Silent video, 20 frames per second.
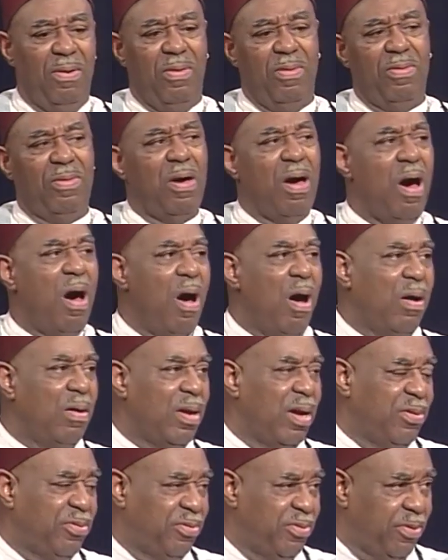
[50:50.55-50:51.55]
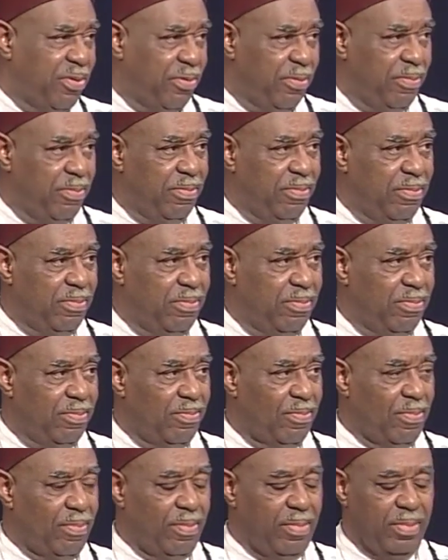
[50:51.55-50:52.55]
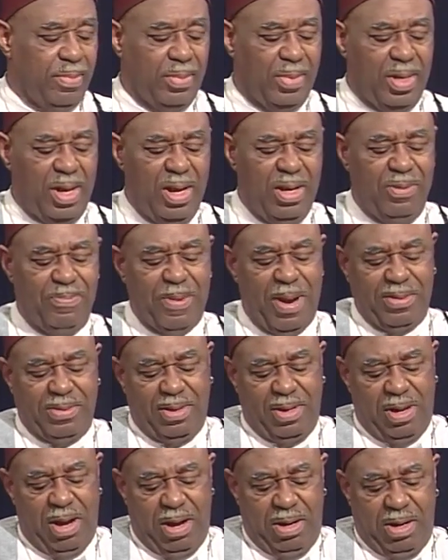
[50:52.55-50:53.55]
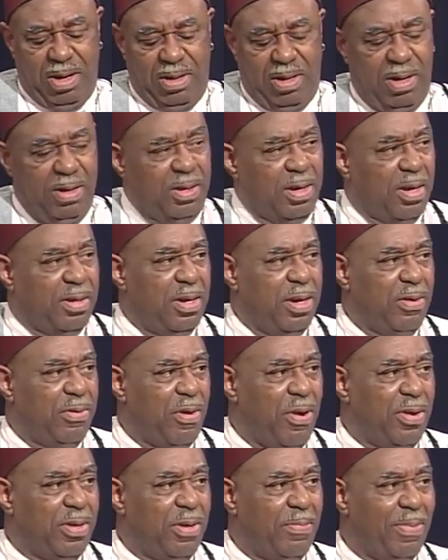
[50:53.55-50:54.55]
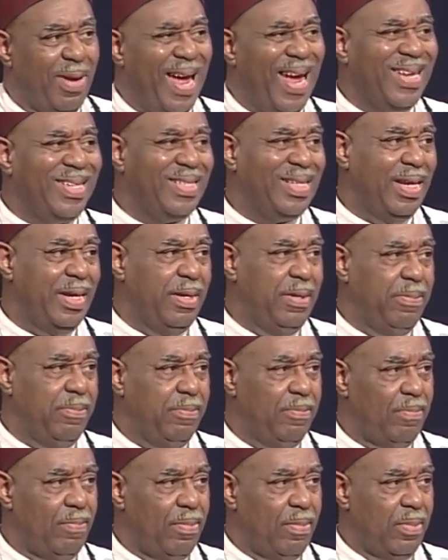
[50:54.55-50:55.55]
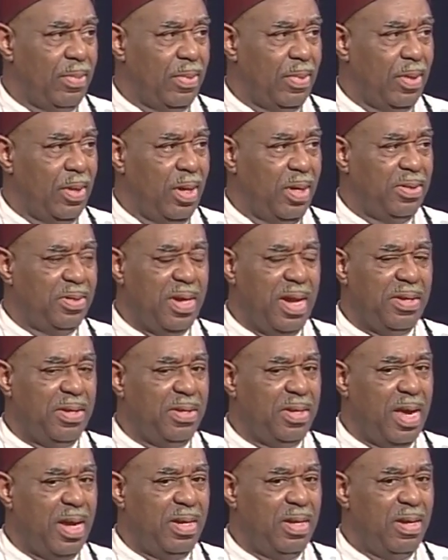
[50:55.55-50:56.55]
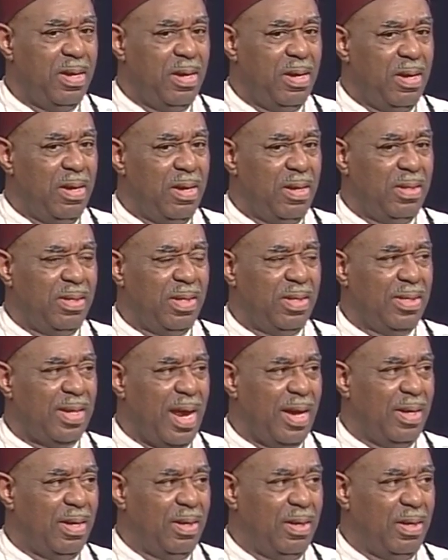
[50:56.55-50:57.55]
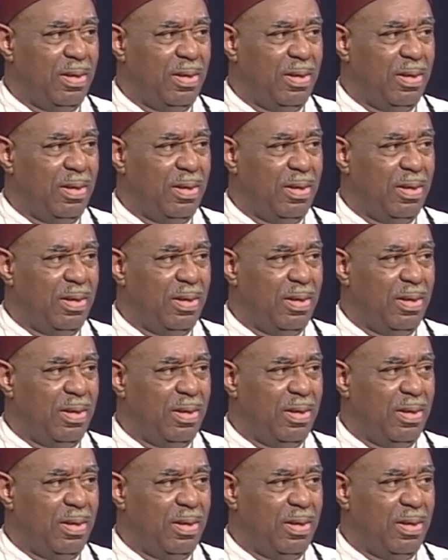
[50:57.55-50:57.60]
They're all untrue. And especially the Negro and the black thing, it's nothing that is like